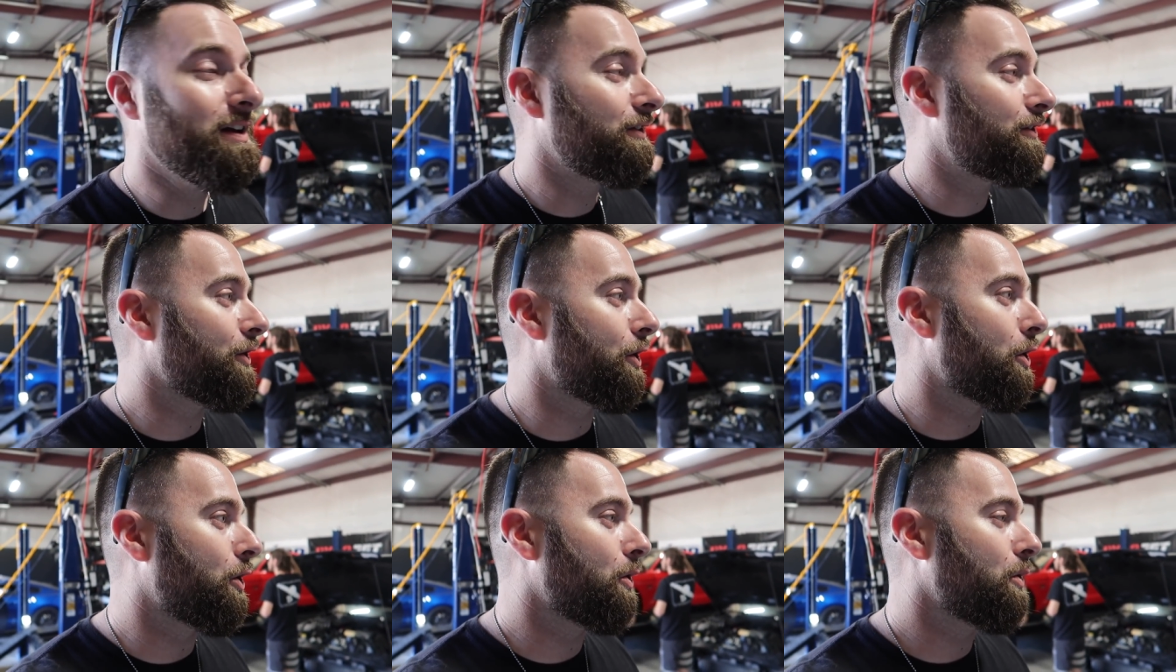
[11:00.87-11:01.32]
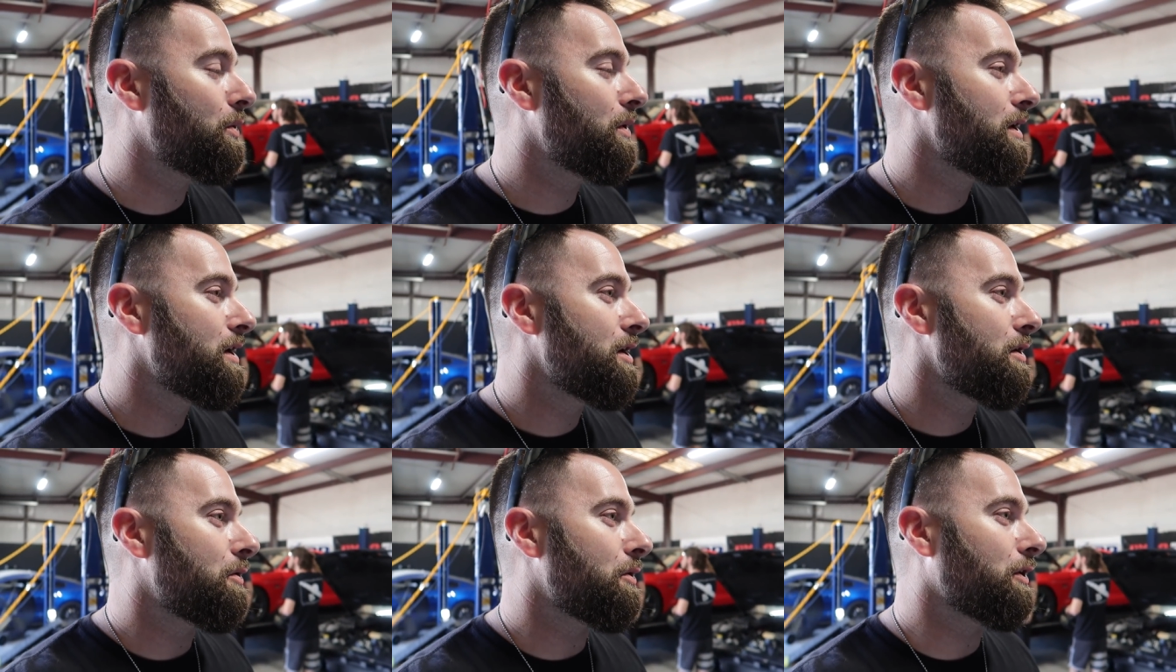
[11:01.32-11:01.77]
So
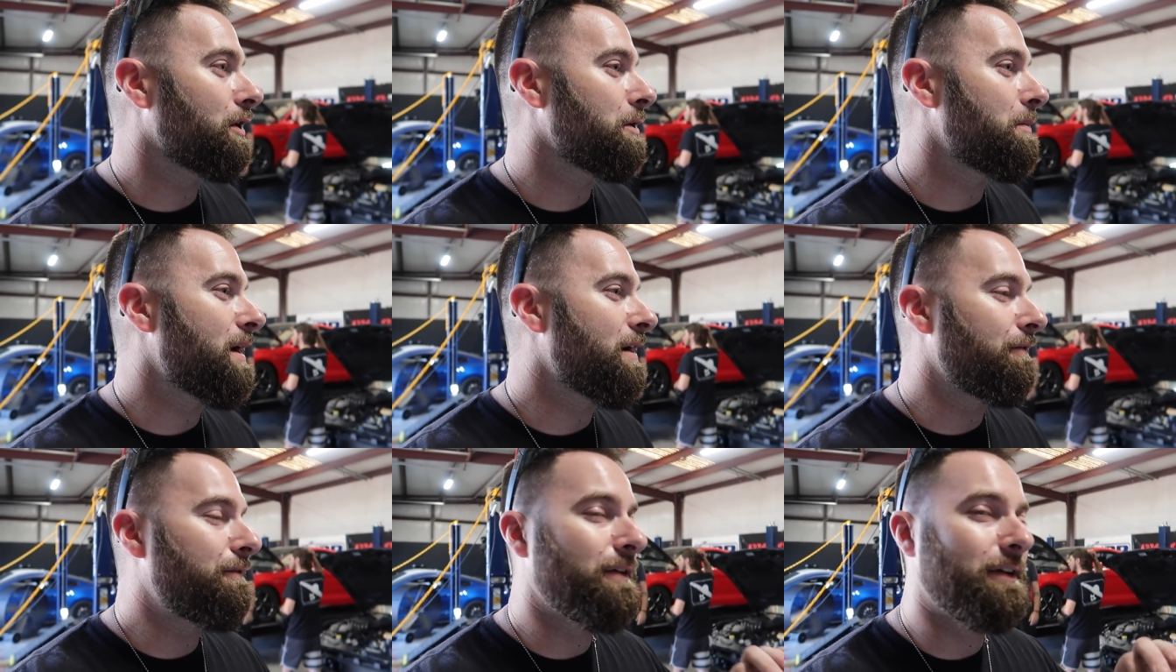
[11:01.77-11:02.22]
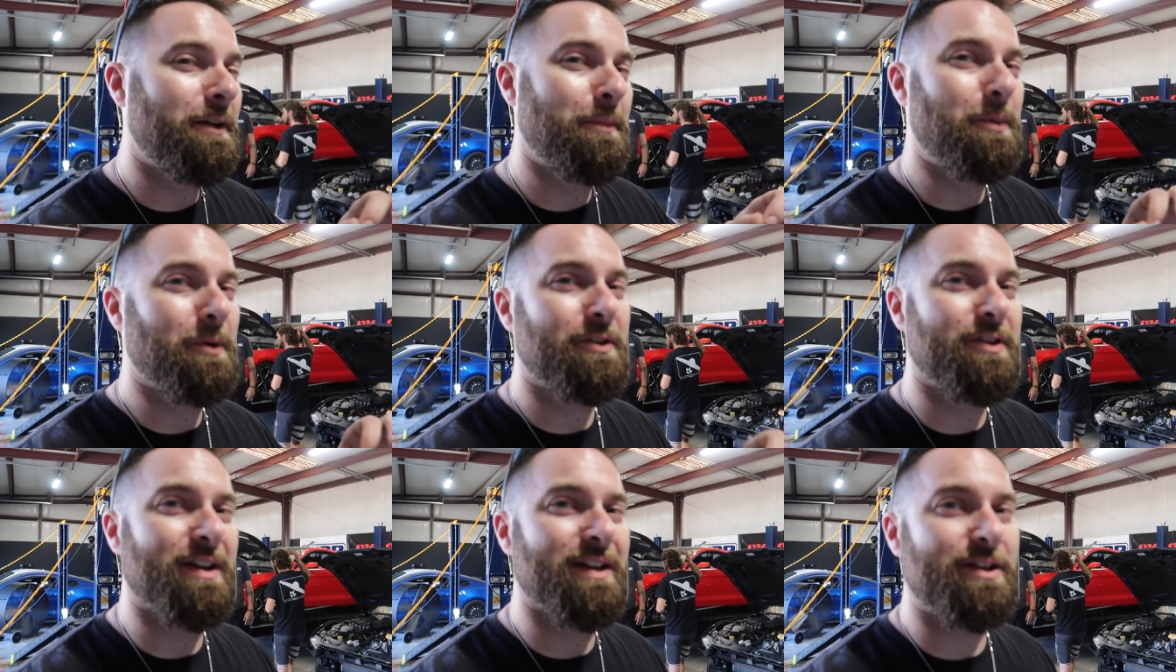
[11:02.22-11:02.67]
only about
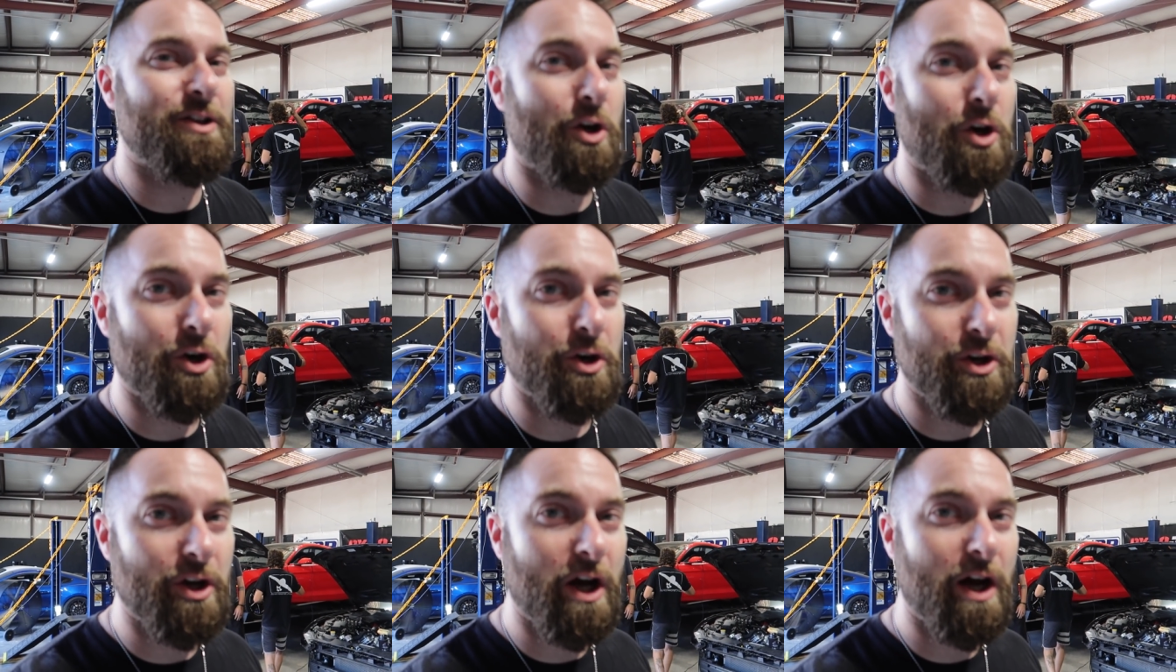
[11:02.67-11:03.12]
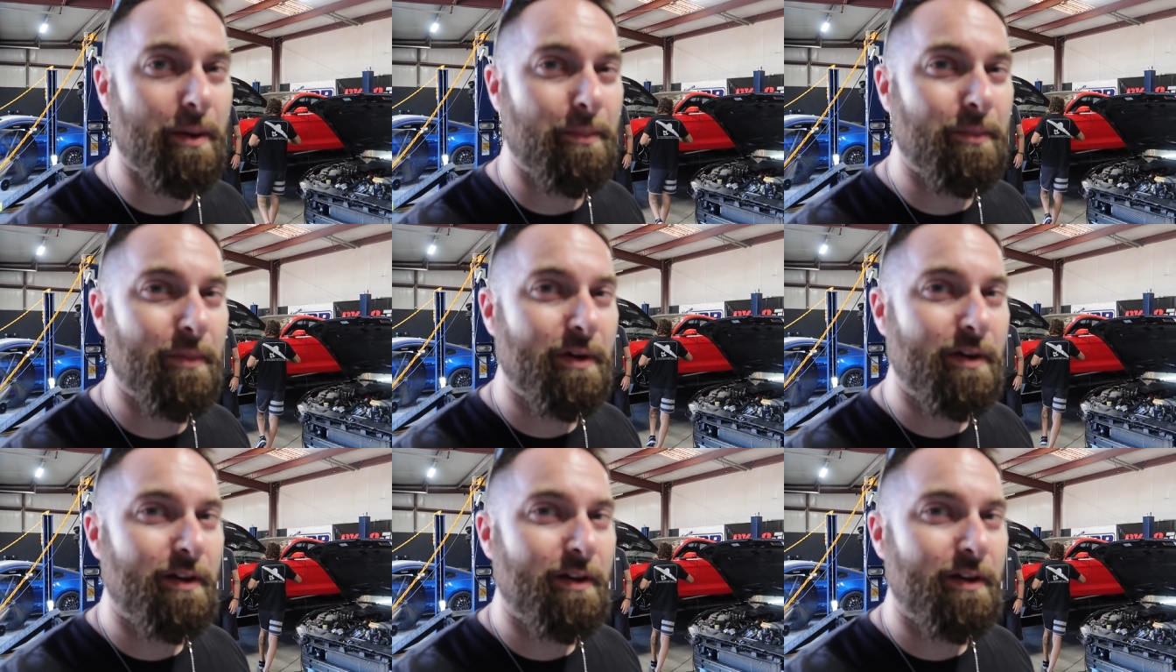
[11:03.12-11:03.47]
50% turned up,